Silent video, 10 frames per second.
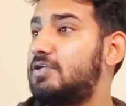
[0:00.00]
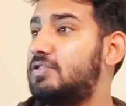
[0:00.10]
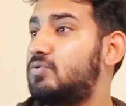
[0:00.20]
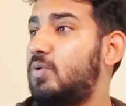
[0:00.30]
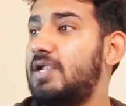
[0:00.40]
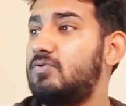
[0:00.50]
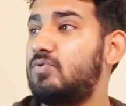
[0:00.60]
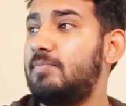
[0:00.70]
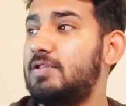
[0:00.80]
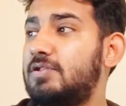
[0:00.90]
is quite
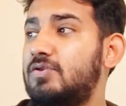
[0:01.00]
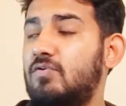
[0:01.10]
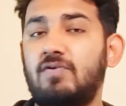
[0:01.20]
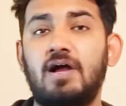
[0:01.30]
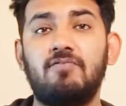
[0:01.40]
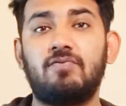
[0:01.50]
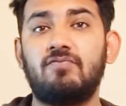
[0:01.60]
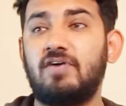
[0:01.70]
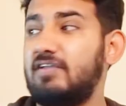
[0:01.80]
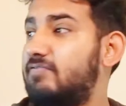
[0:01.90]
reminiscent of
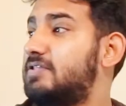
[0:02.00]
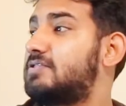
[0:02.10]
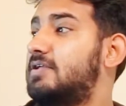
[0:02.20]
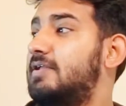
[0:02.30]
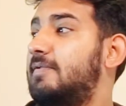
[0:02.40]
iPhone 5s